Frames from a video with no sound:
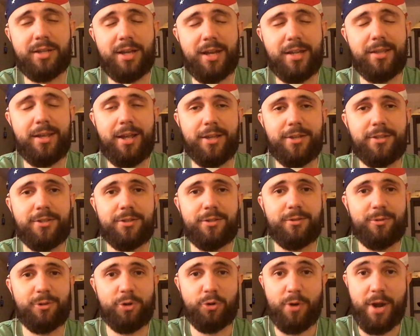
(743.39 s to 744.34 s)
I think it's
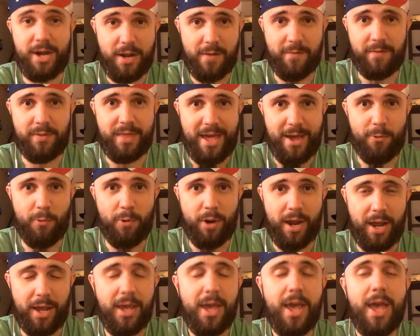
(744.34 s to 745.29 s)
creative in that
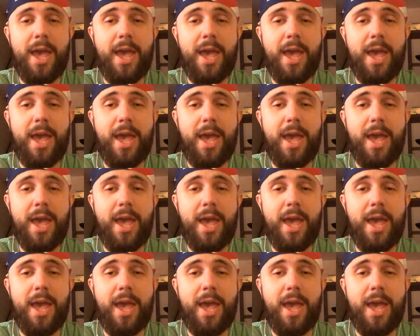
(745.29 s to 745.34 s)
way.